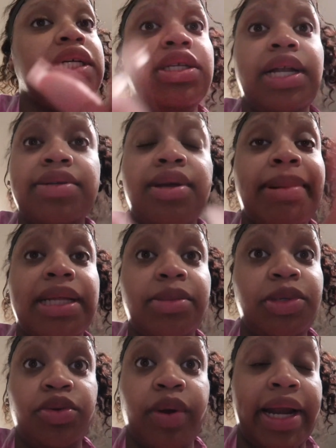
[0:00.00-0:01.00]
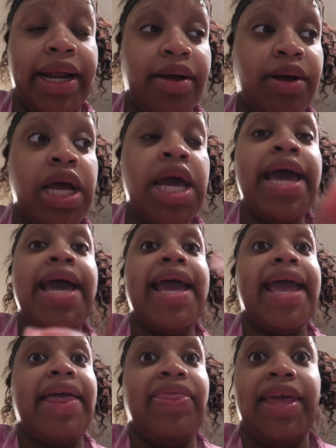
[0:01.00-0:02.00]
So that's what I'm about to do right now.
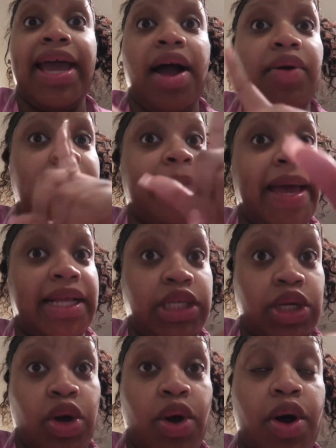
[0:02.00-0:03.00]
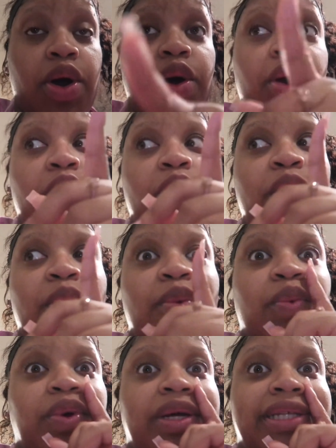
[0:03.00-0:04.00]
And then I'll get back to y'all
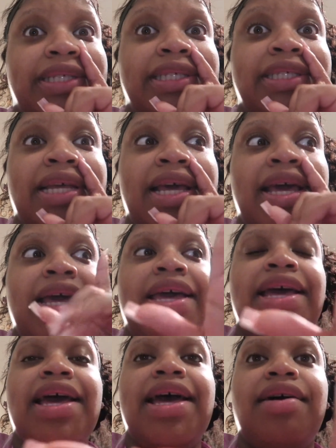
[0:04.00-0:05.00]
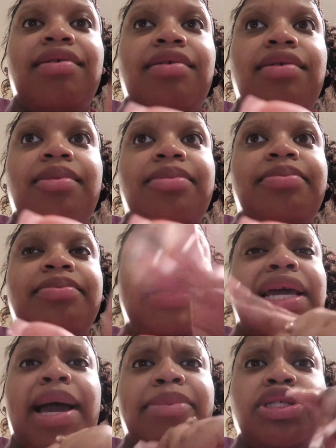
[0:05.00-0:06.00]
once. Um,
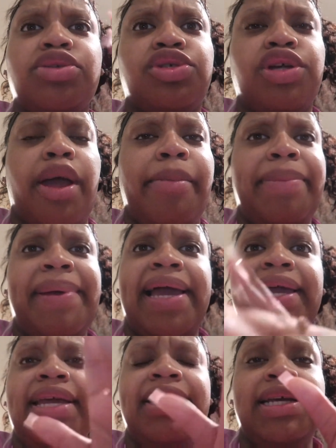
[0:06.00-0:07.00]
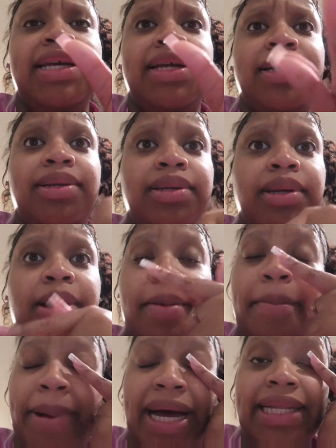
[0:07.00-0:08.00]
yeah, I'm just gonna show y'all me packing, and then
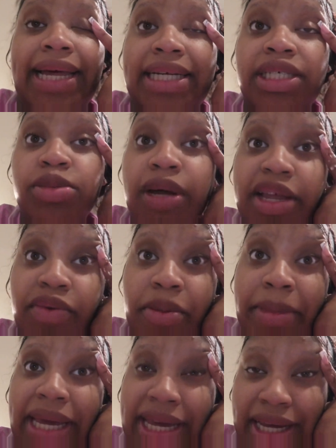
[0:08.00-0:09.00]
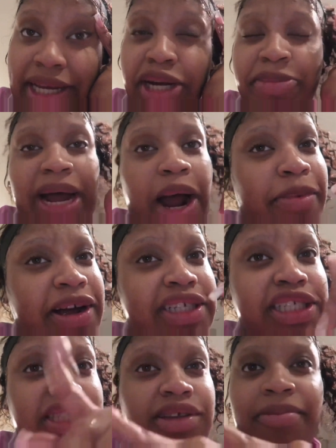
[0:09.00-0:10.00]
my lashes probably won't make it in here, but I'll probably
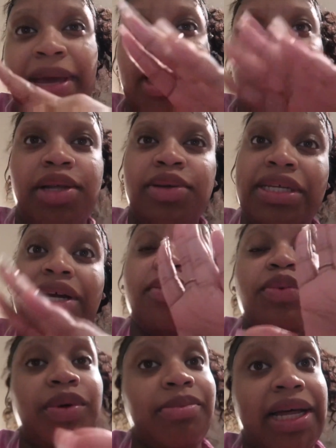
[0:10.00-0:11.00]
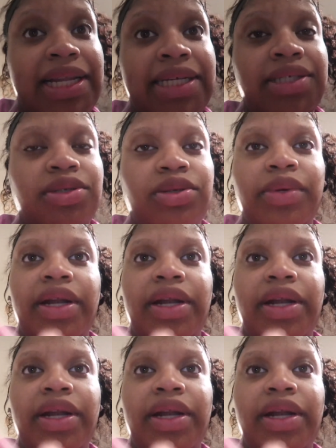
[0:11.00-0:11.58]
just come back and close out with my lashes on or